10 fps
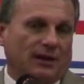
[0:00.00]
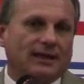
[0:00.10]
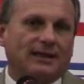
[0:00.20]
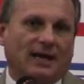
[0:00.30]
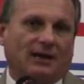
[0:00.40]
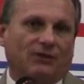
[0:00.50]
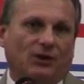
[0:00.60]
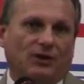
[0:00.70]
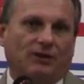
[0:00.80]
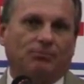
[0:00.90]
any kind of
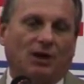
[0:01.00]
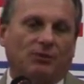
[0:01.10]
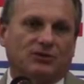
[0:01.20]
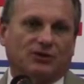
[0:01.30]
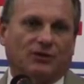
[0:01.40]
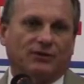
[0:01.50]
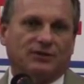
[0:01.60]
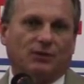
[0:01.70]
area of public service.